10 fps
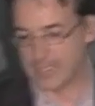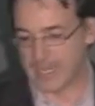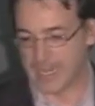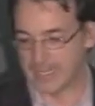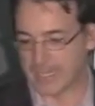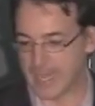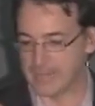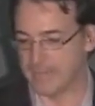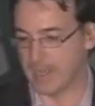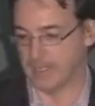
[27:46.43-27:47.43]
And this is
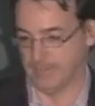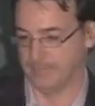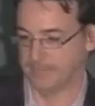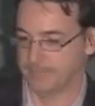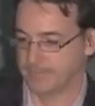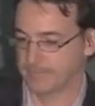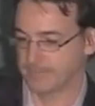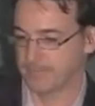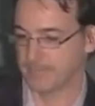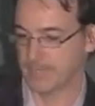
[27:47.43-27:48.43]
called the uncanny
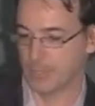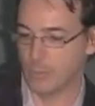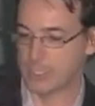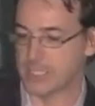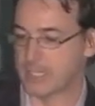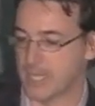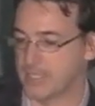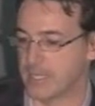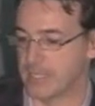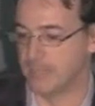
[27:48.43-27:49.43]
valley,
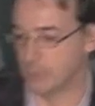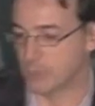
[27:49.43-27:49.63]
which